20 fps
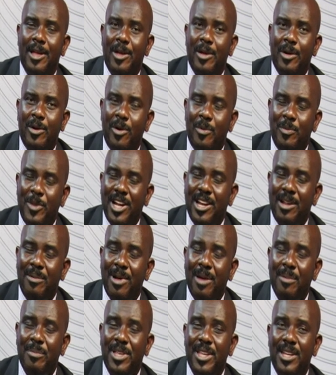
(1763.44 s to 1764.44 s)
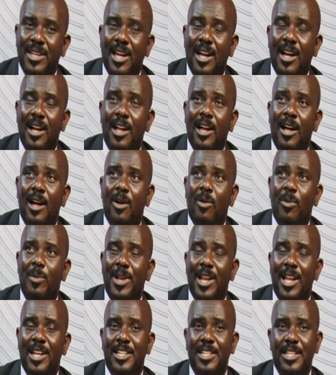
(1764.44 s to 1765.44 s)
umana bambi etaga
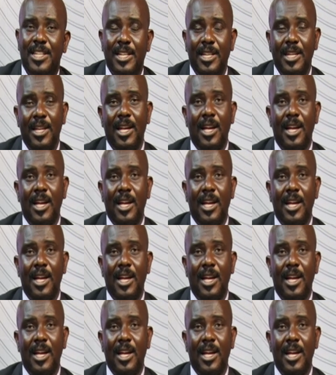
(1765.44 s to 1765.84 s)
kubiranti